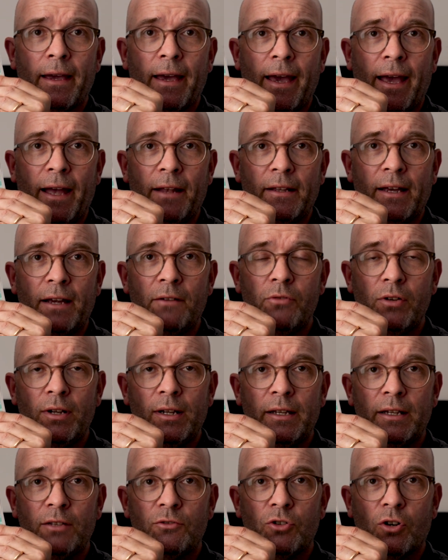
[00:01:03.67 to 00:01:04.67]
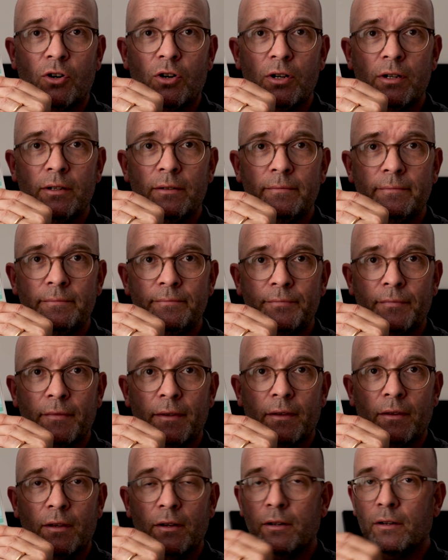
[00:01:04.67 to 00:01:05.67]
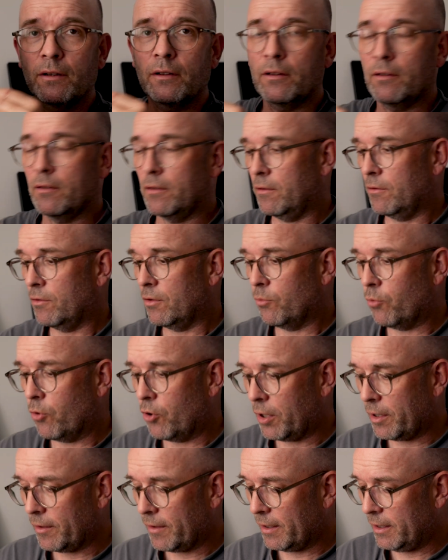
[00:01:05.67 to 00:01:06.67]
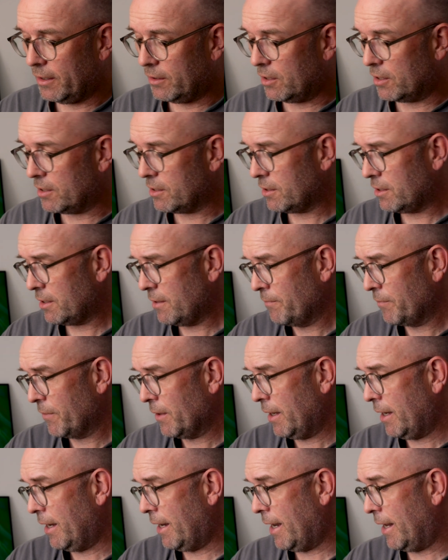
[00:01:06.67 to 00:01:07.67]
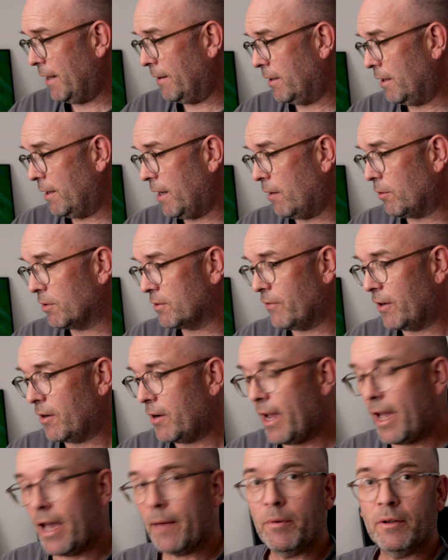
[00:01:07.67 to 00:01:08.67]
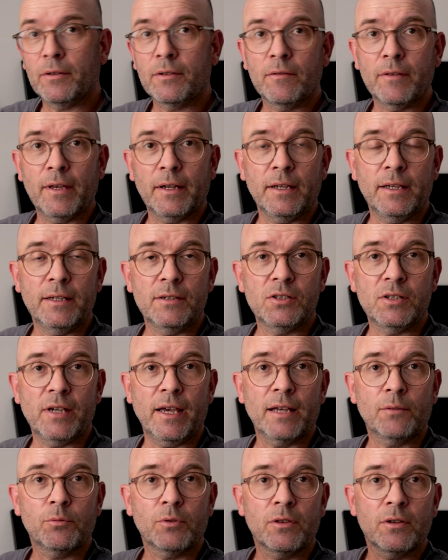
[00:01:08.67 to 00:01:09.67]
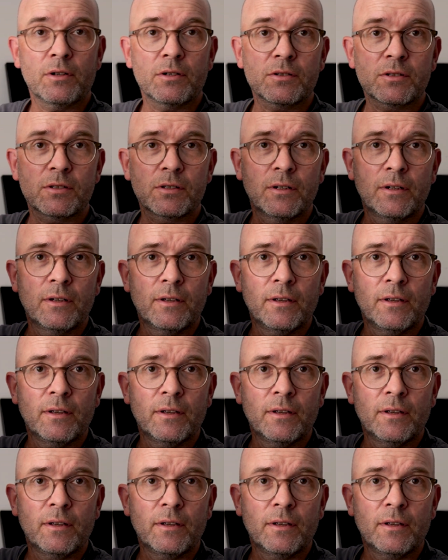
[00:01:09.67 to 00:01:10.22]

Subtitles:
And I really enjoy the work that he does, and I was very happy that he shared with us